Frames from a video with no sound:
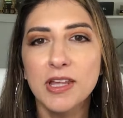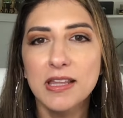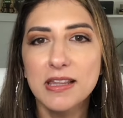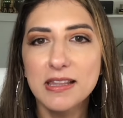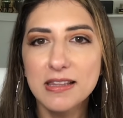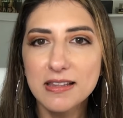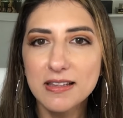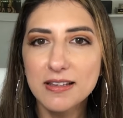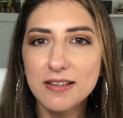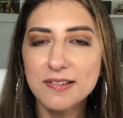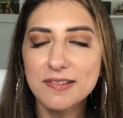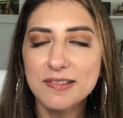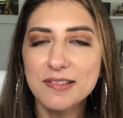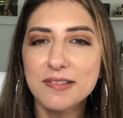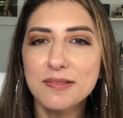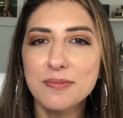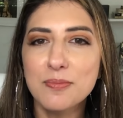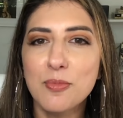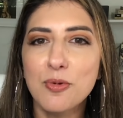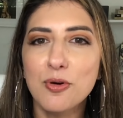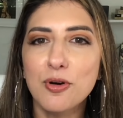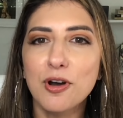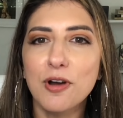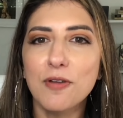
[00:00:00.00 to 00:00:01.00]
This is
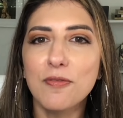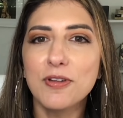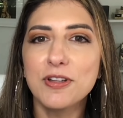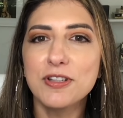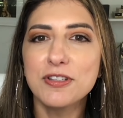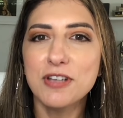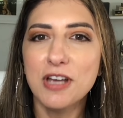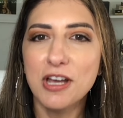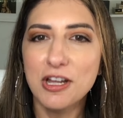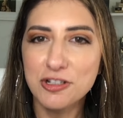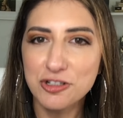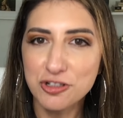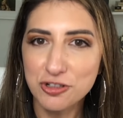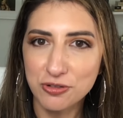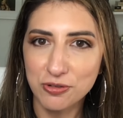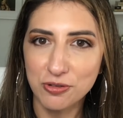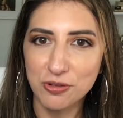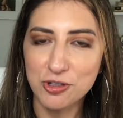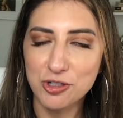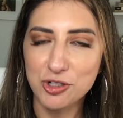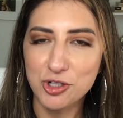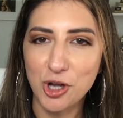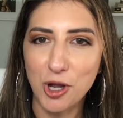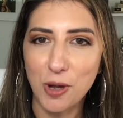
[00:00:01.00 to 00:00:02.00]
more of
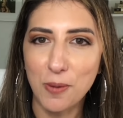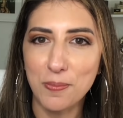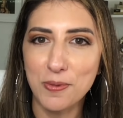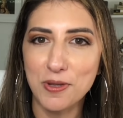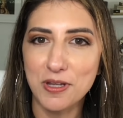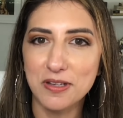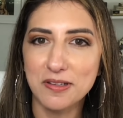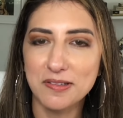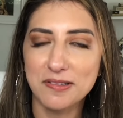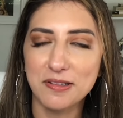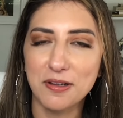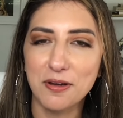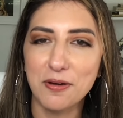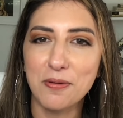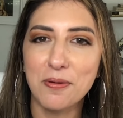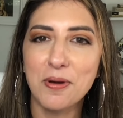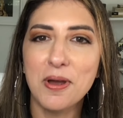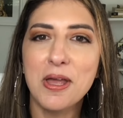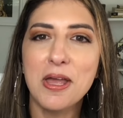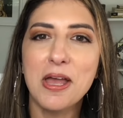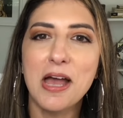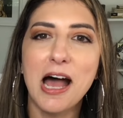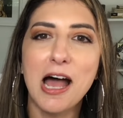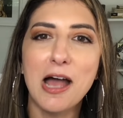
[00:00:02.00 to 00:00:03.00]
intentional shopping. So
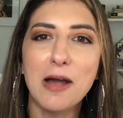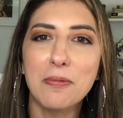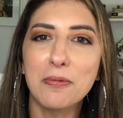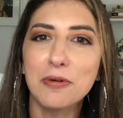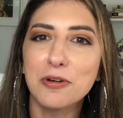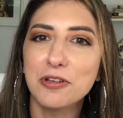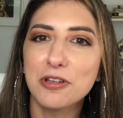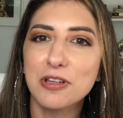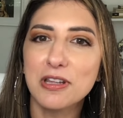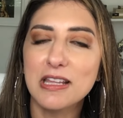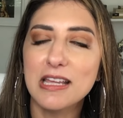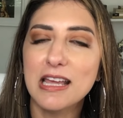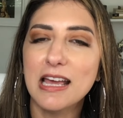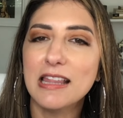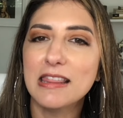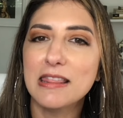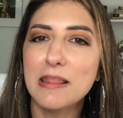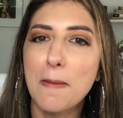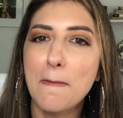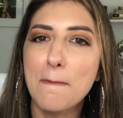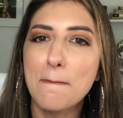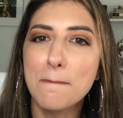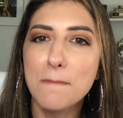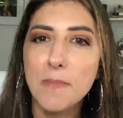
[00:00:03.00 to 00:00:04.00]
I want you to get
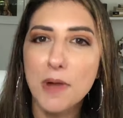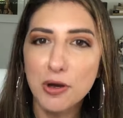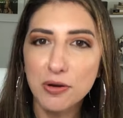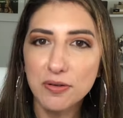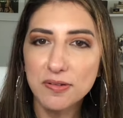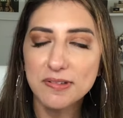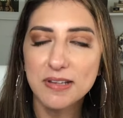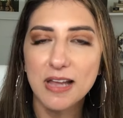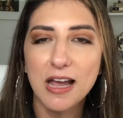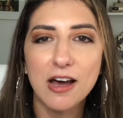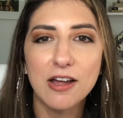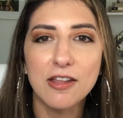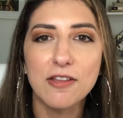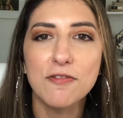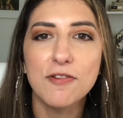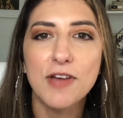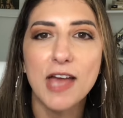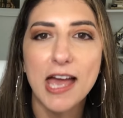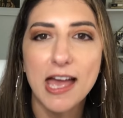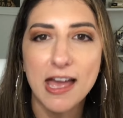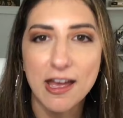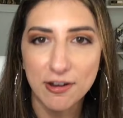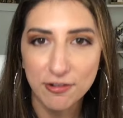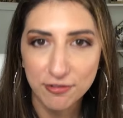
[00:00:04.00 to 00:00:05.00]
the most out of
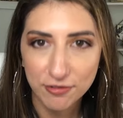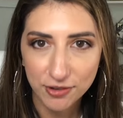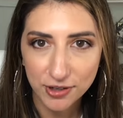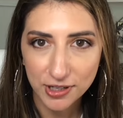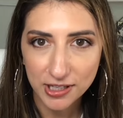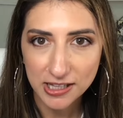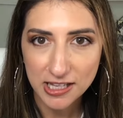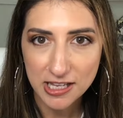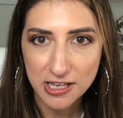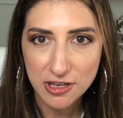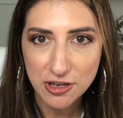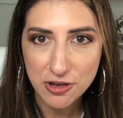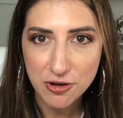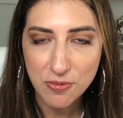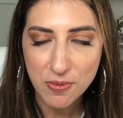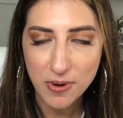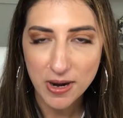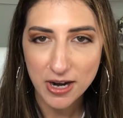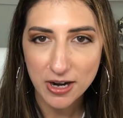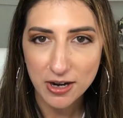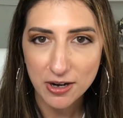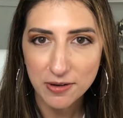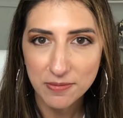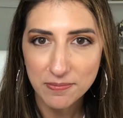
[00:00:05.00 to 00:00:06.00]
everything you
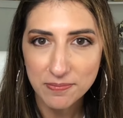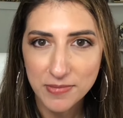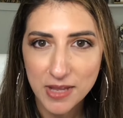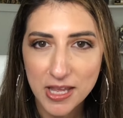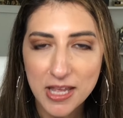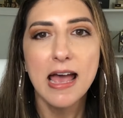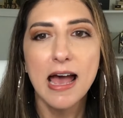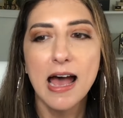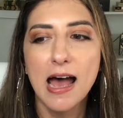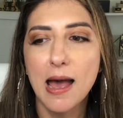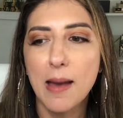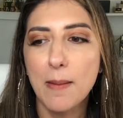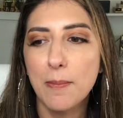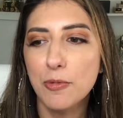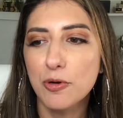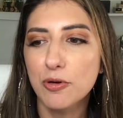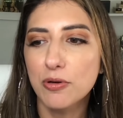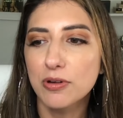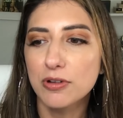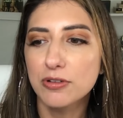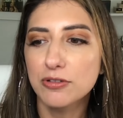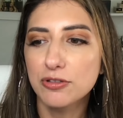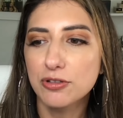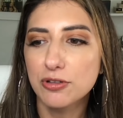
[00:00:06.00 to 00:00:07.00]
wear. I'm
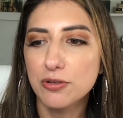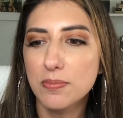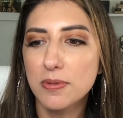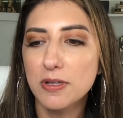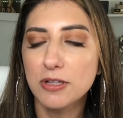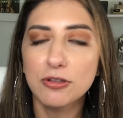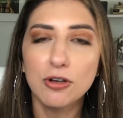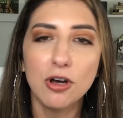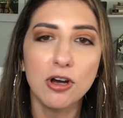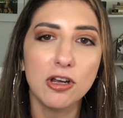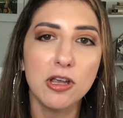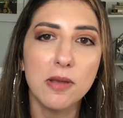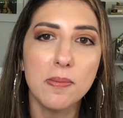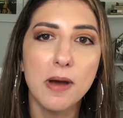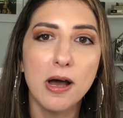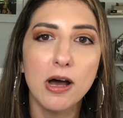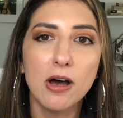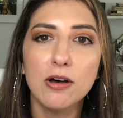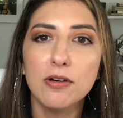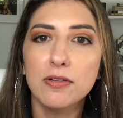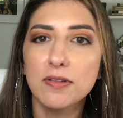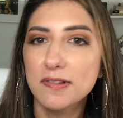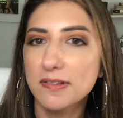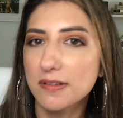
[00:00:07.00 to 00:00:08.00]
going to be talking
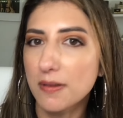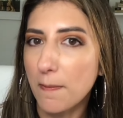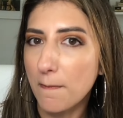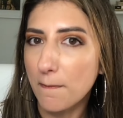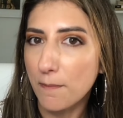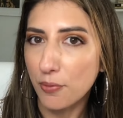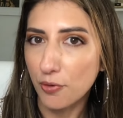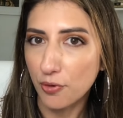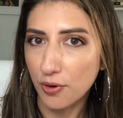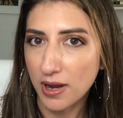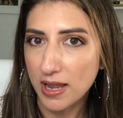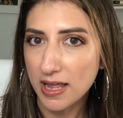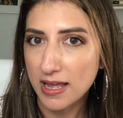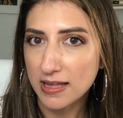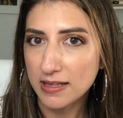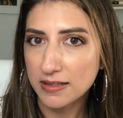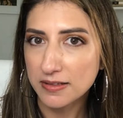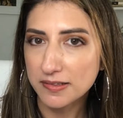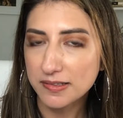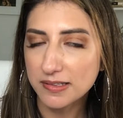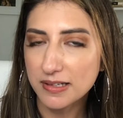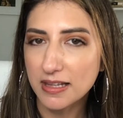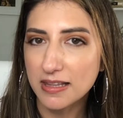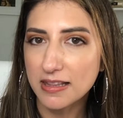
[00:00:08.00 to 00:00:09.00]
about some
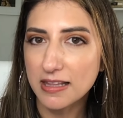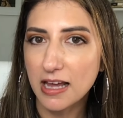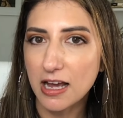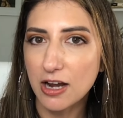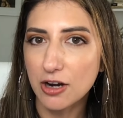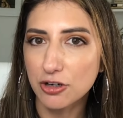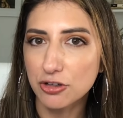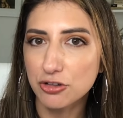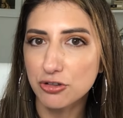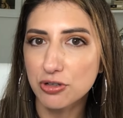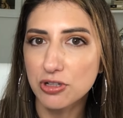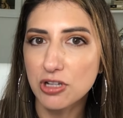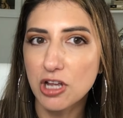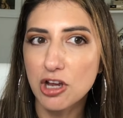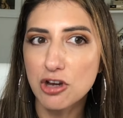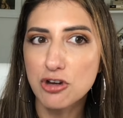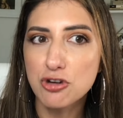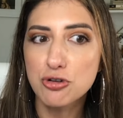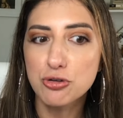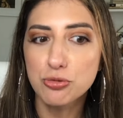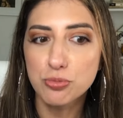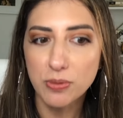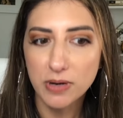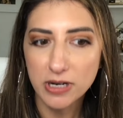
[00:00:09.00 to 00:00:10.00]
brands that are doing a
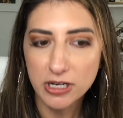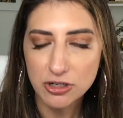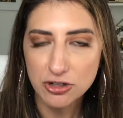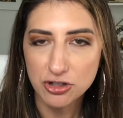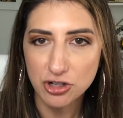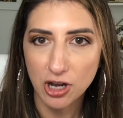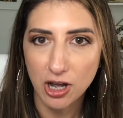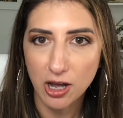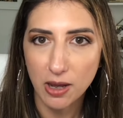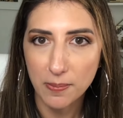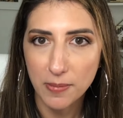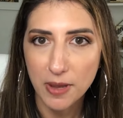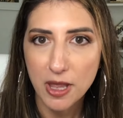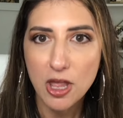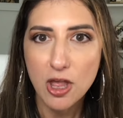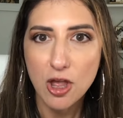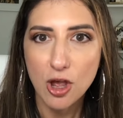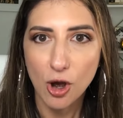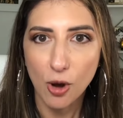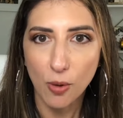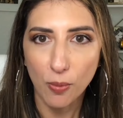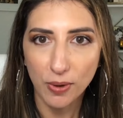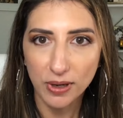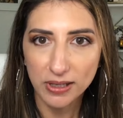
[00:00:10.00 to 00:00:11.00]
great job
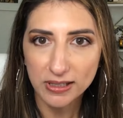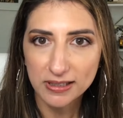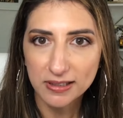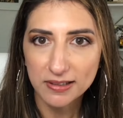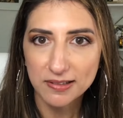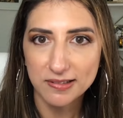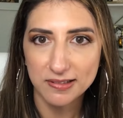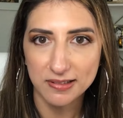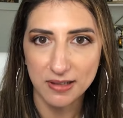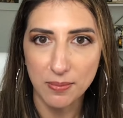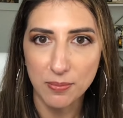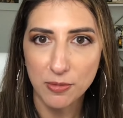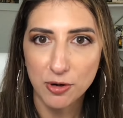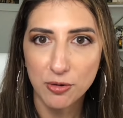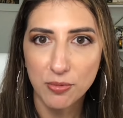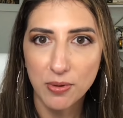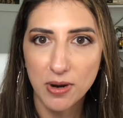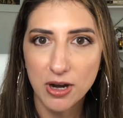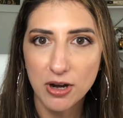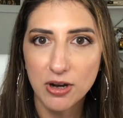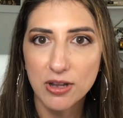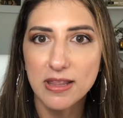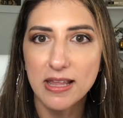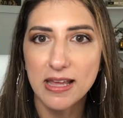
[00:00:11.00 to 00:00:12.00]
with summer
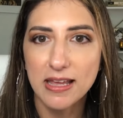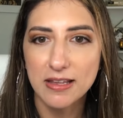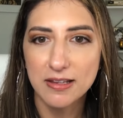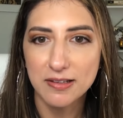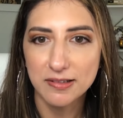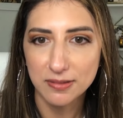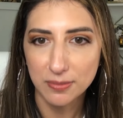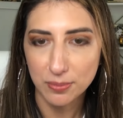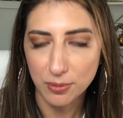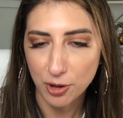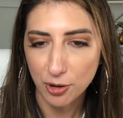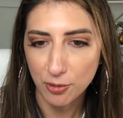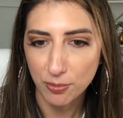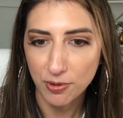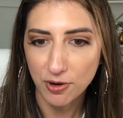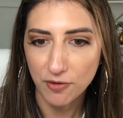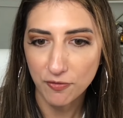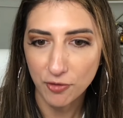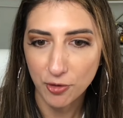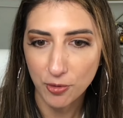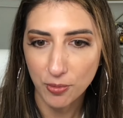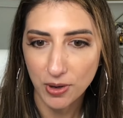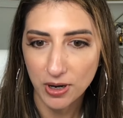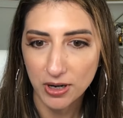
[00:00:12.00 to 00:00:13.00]
wear that is
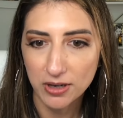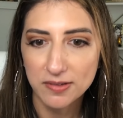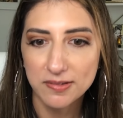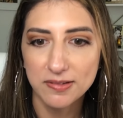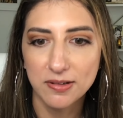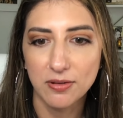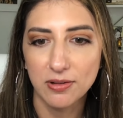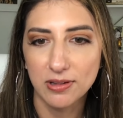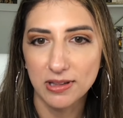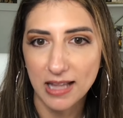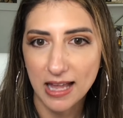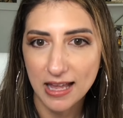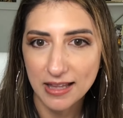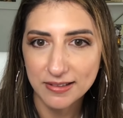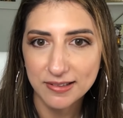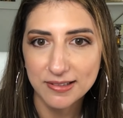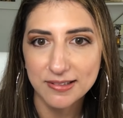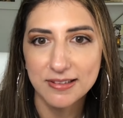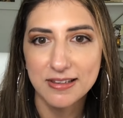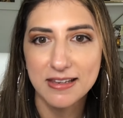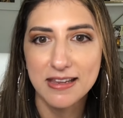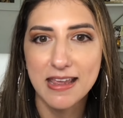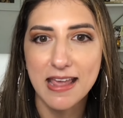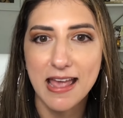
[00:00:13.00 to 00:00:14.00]
appropriate for work. So
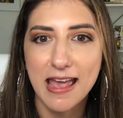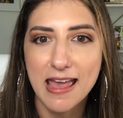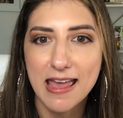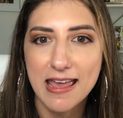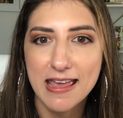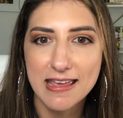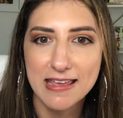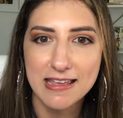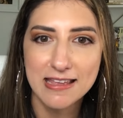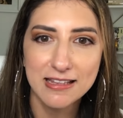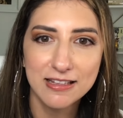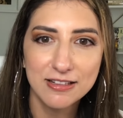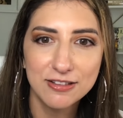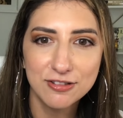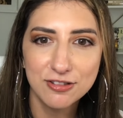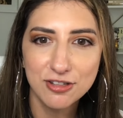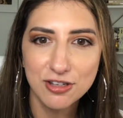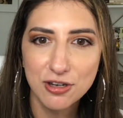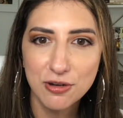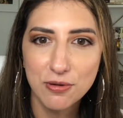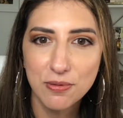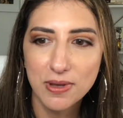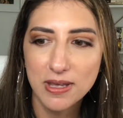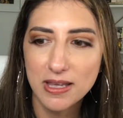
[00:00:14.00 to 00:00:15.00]
let's get
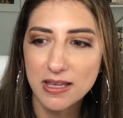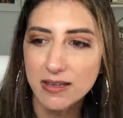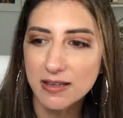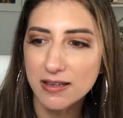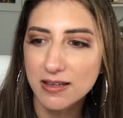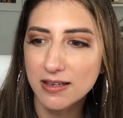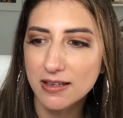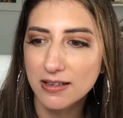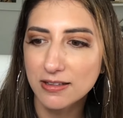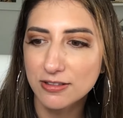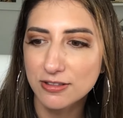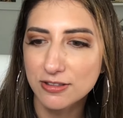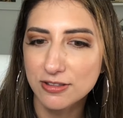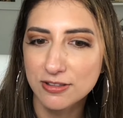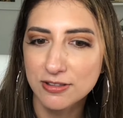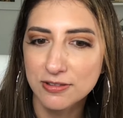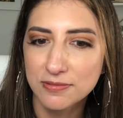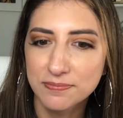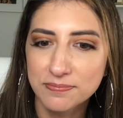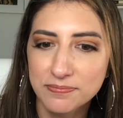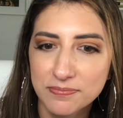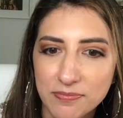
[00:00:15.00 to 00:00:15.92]
into it.